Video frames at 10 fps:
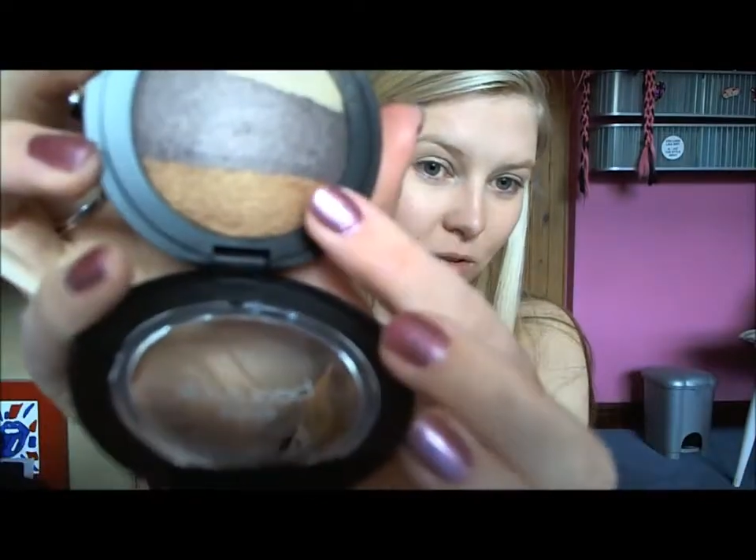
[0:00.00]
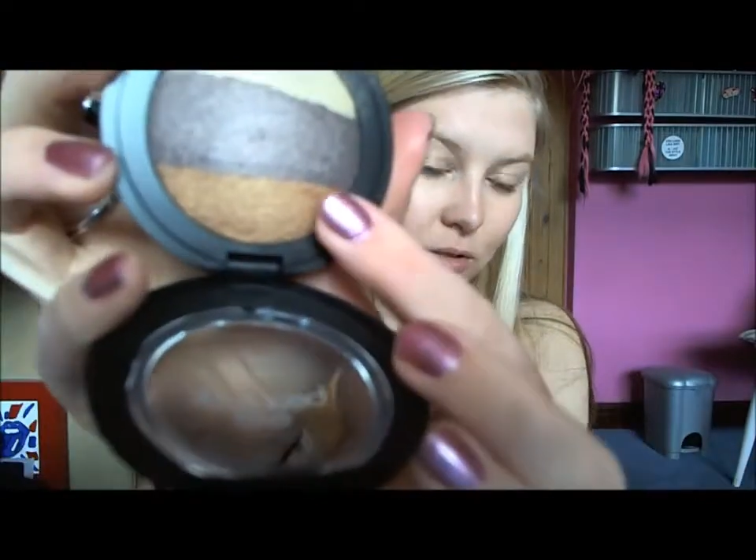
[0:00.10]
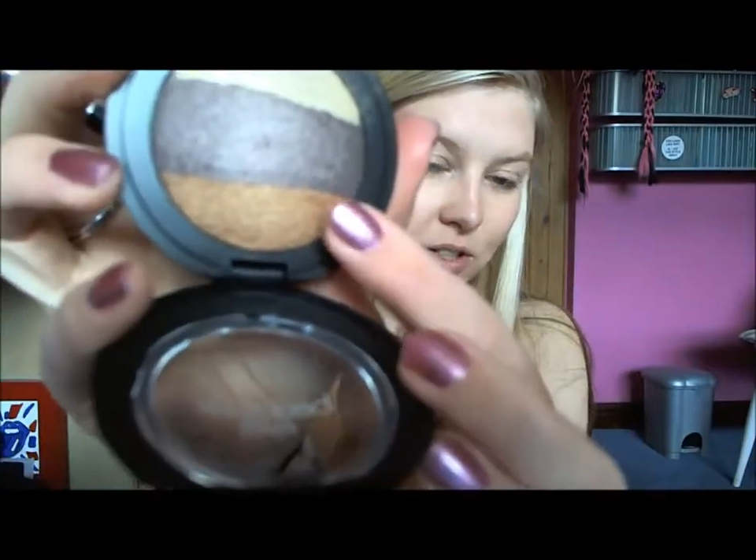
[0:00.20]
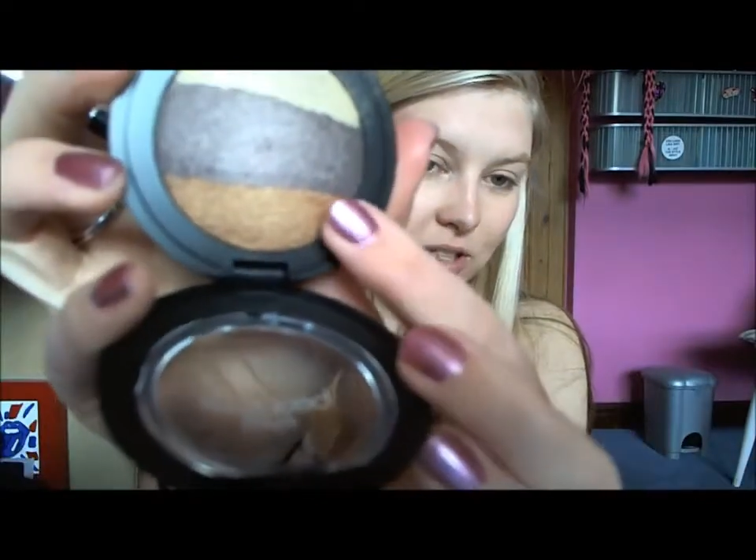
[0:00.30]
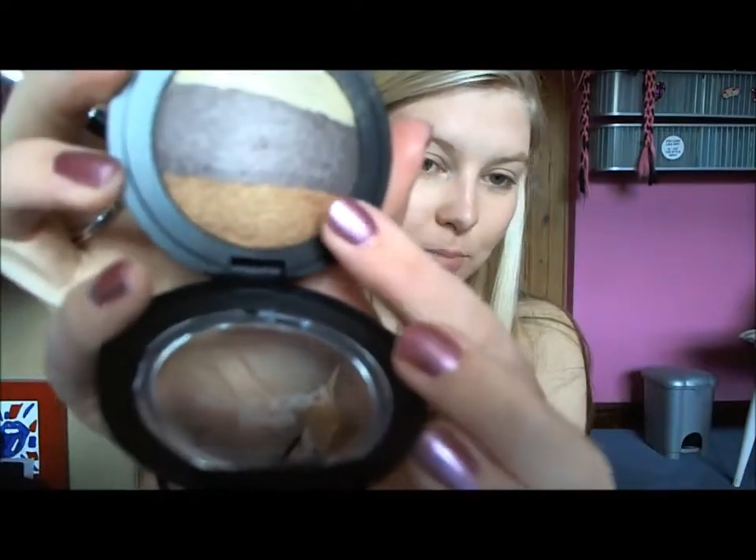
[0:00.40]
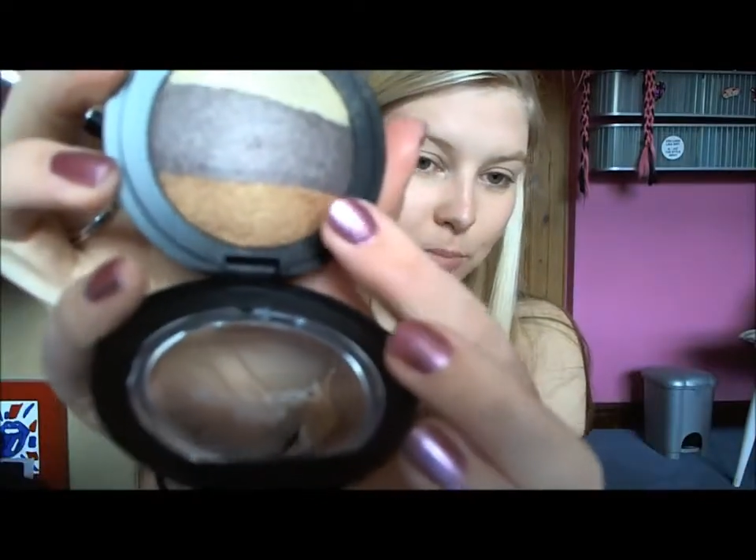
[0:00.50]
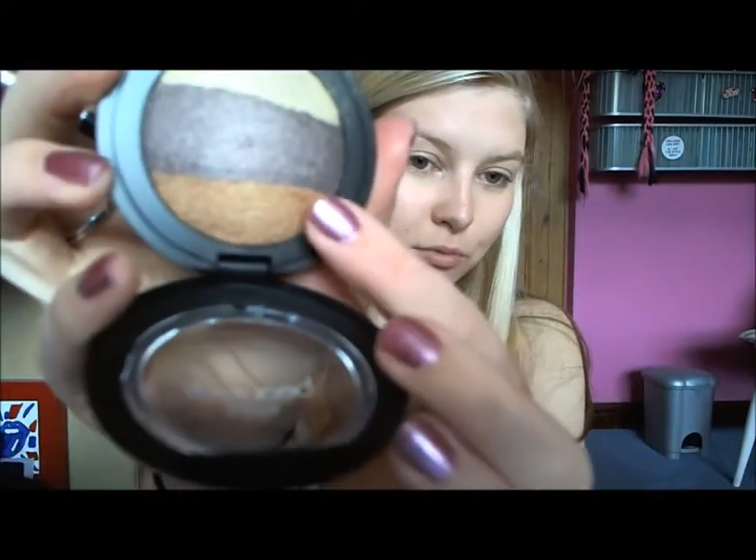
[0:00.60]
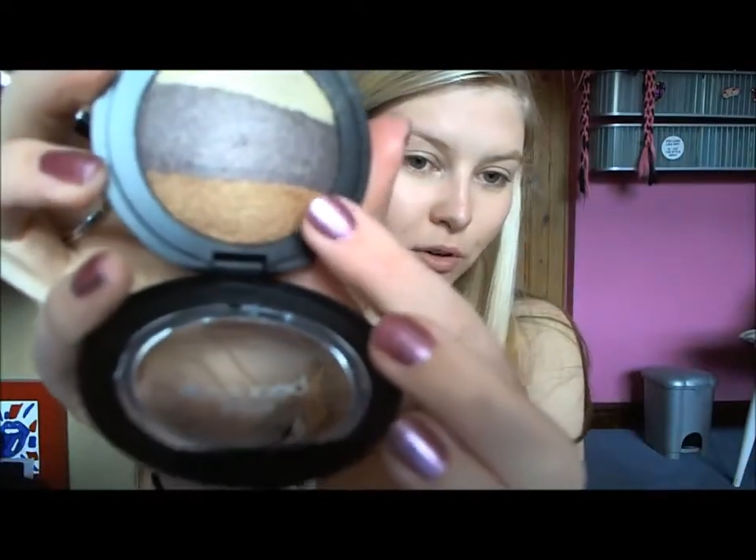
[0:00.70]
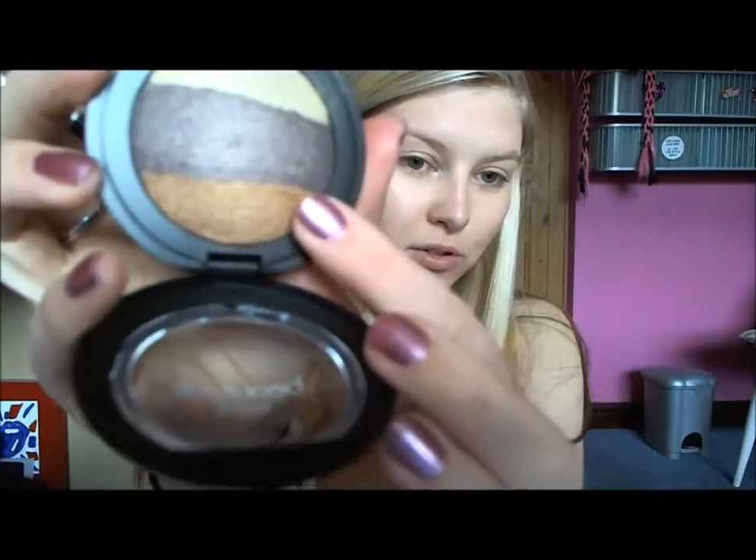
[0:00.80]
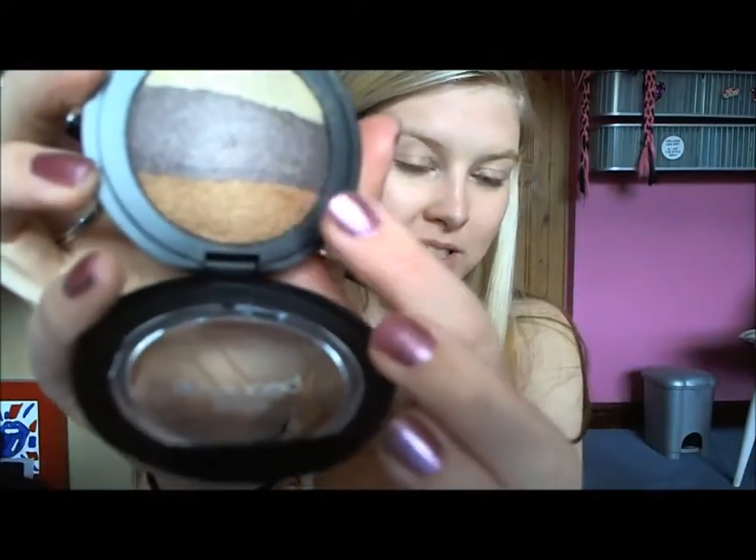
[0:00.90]
gorgeous
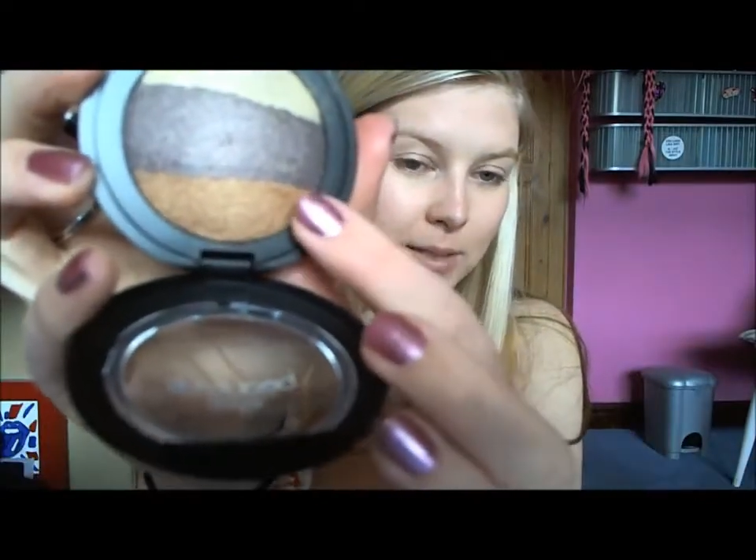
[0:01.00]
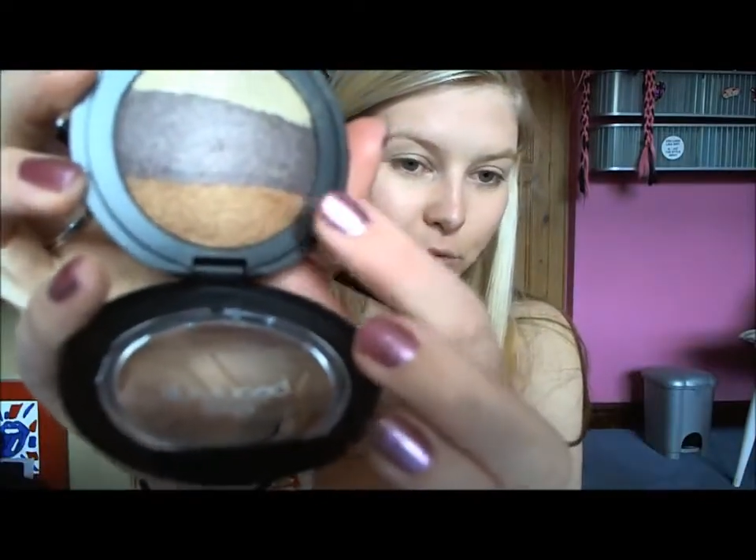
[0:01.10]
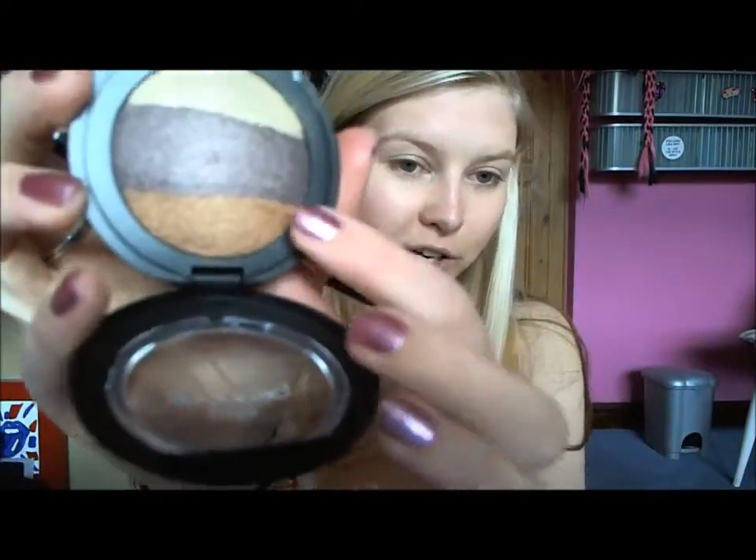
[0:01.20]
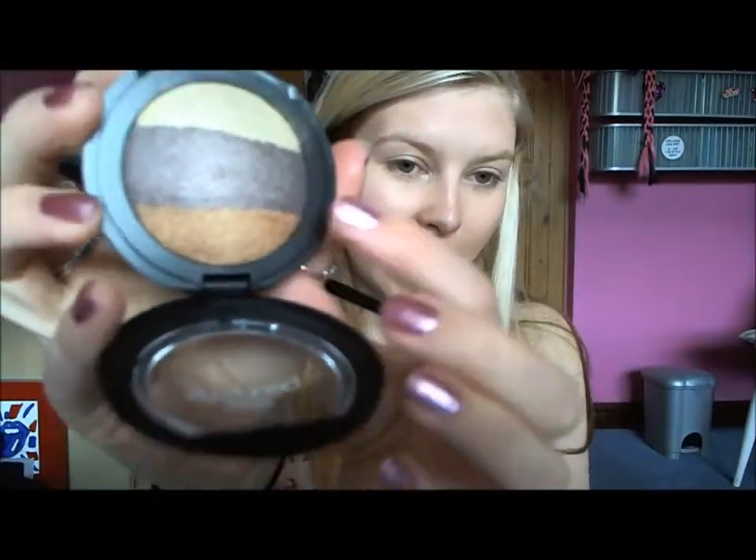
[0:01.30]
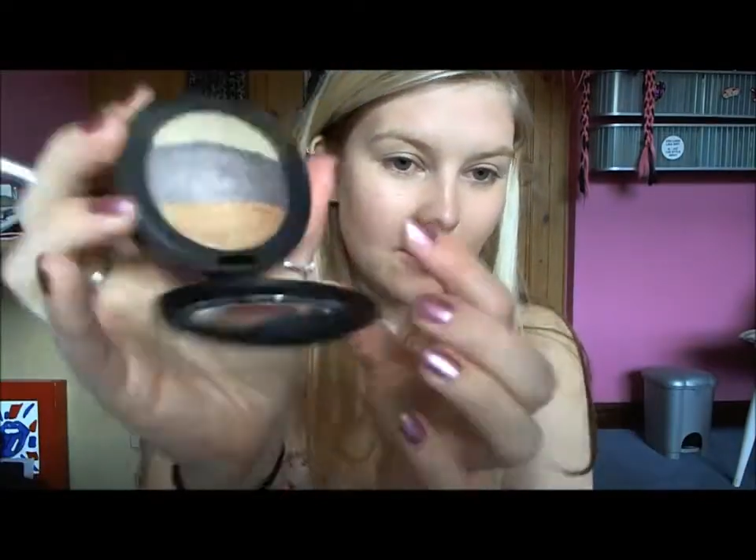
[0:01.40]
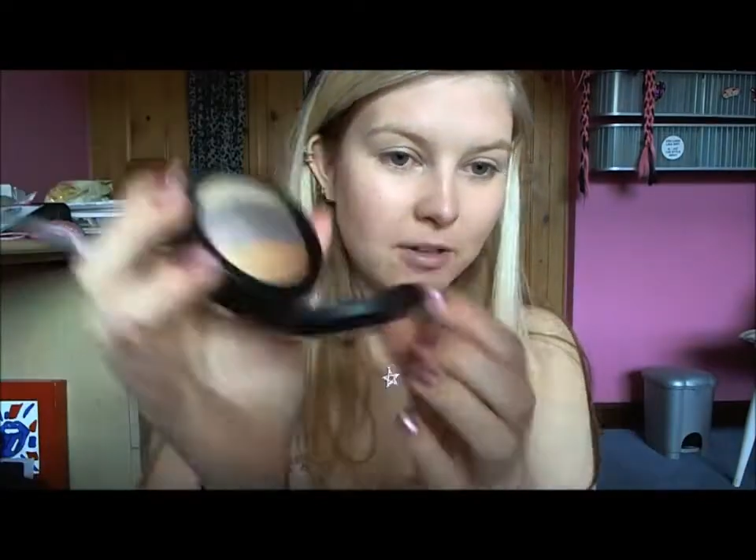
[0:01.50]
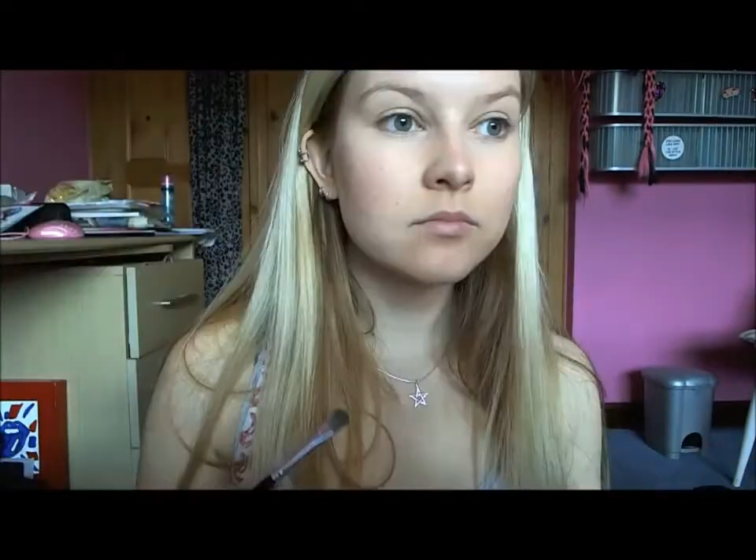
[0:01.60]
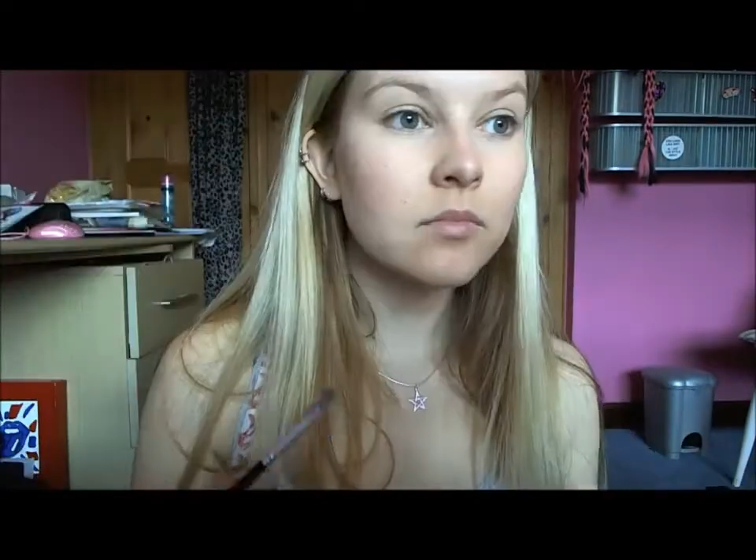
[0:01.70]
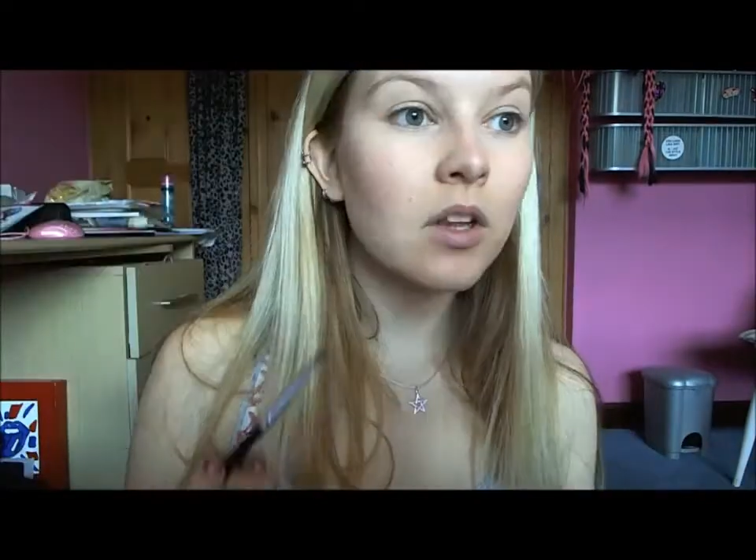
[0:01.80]
bronzy brown